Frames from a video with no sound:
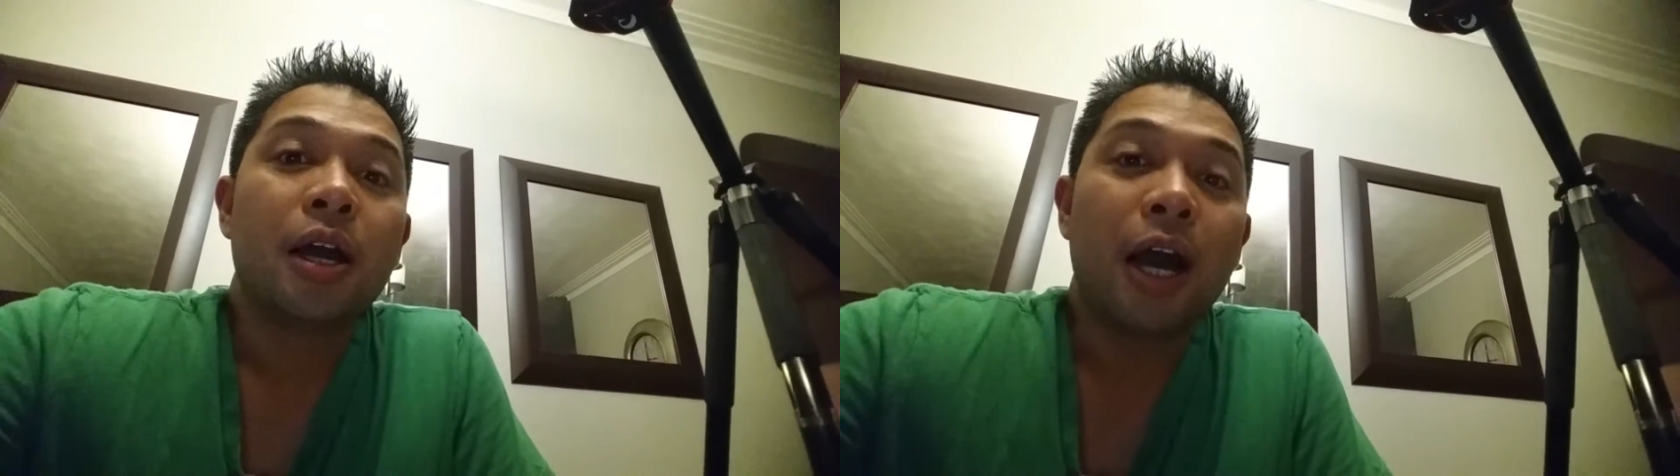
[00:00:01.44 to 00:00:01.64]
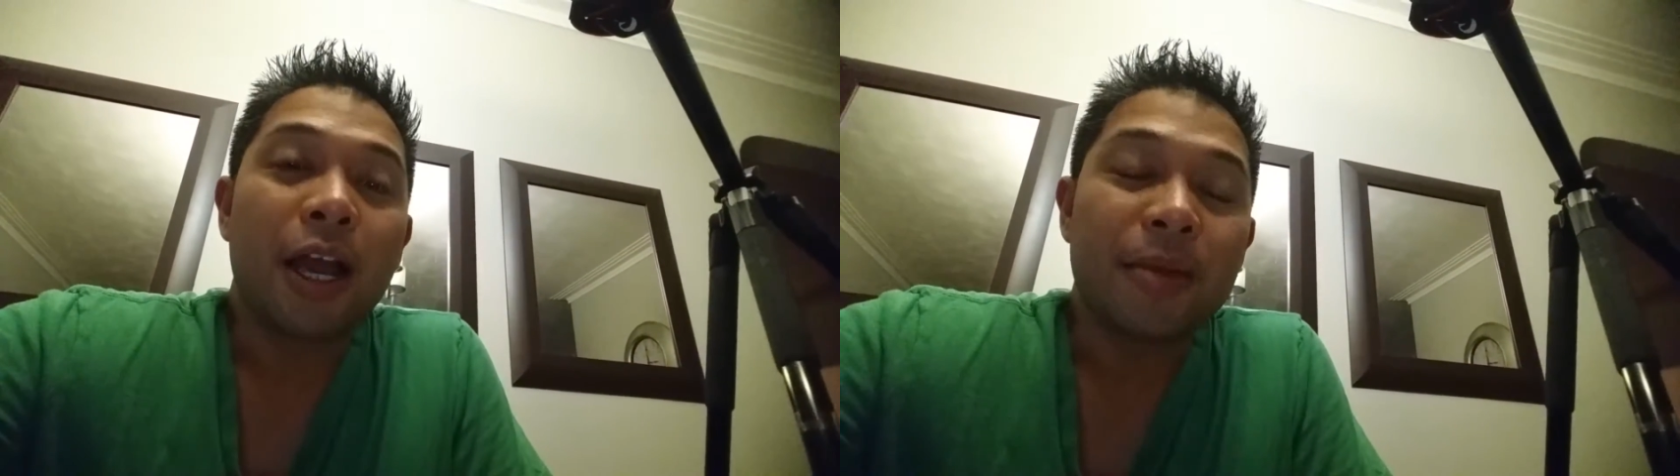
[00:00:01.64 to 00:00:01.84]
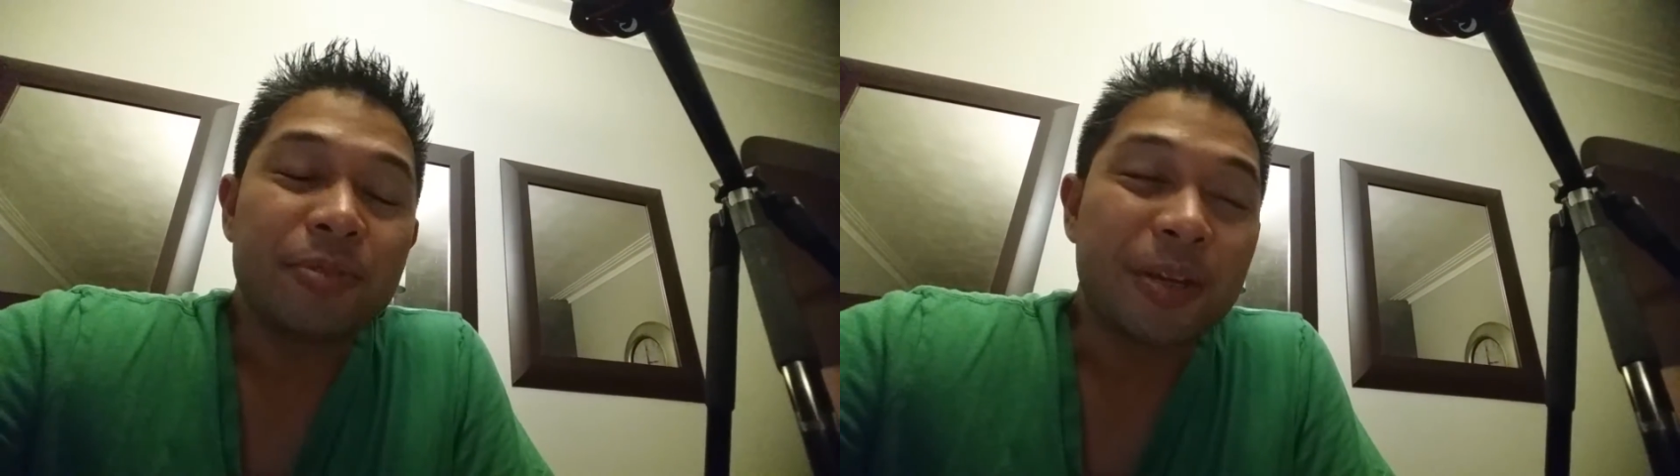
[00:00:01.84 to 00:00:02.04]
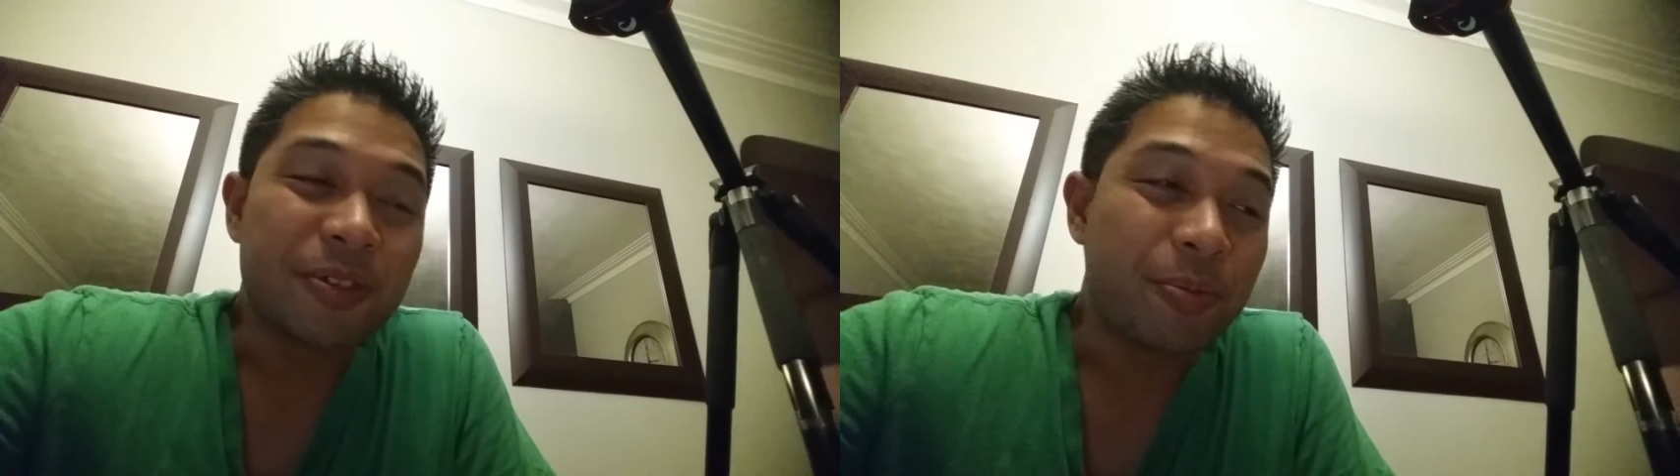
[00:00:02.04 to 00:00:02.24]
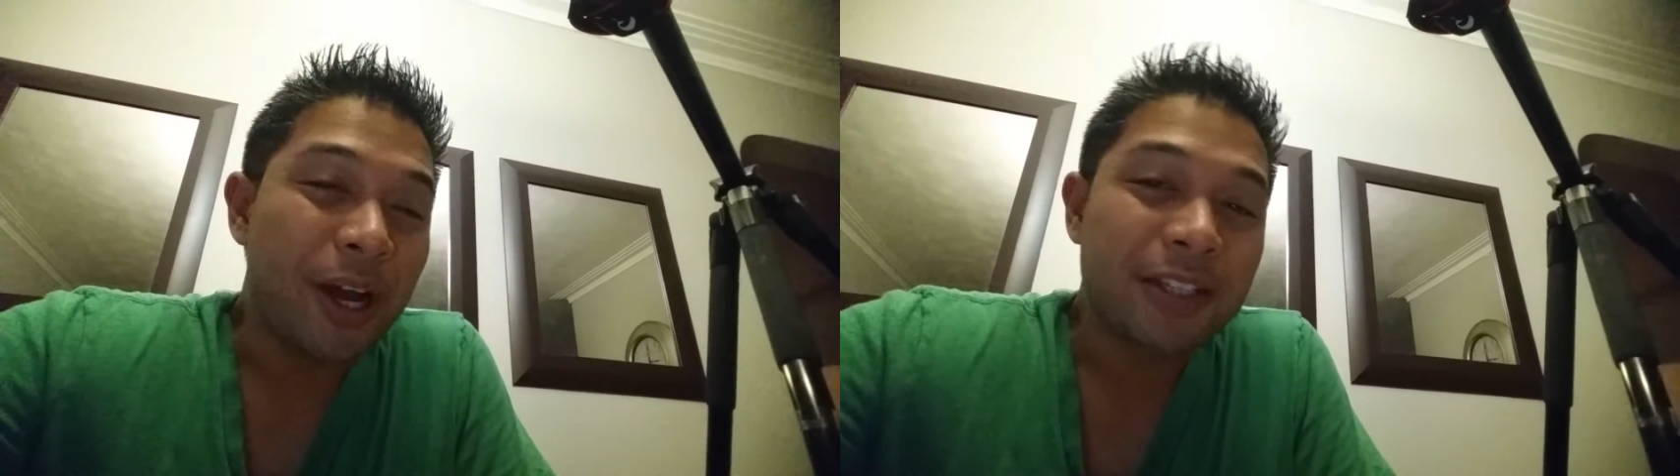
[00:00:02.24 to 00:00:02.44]
Hi, I'm
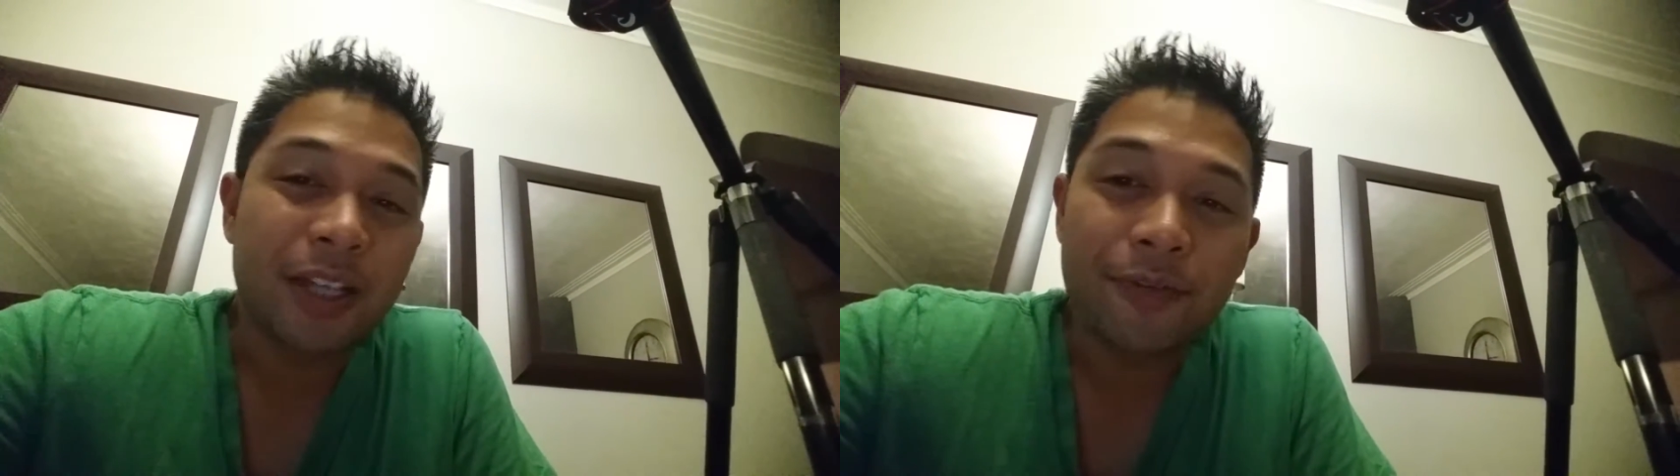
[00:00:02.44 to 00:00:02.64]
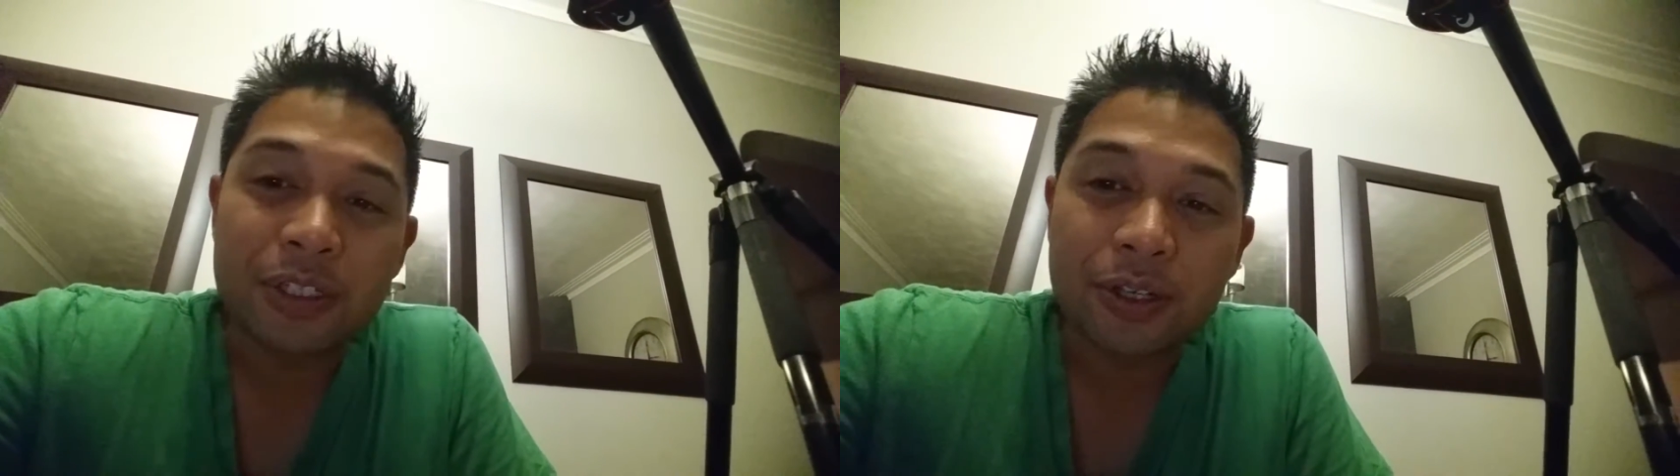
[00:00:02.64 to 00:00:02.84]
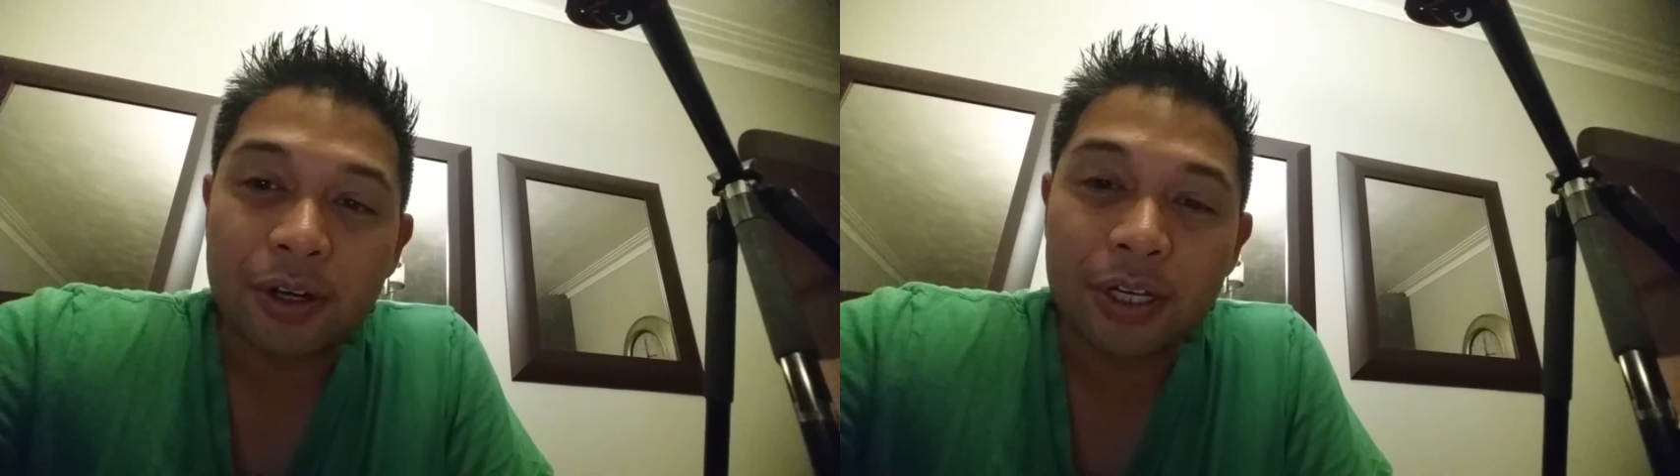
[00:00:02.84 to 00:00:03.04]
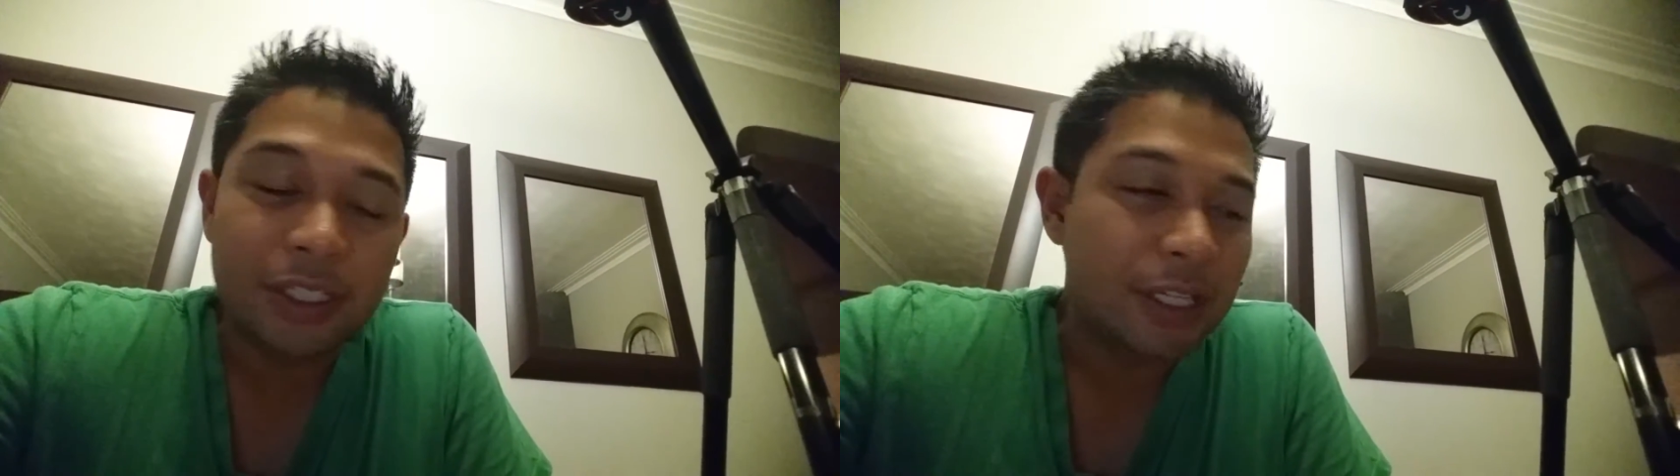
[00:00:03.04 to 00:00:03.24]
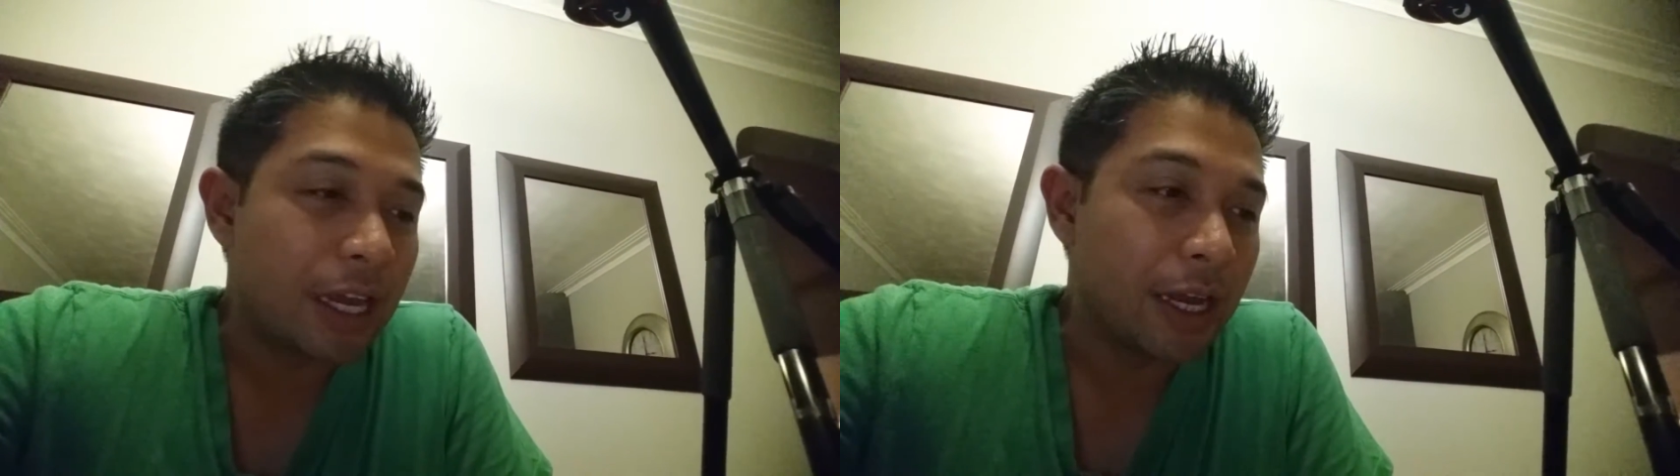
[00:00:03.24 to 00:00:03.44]
James, the box office artist,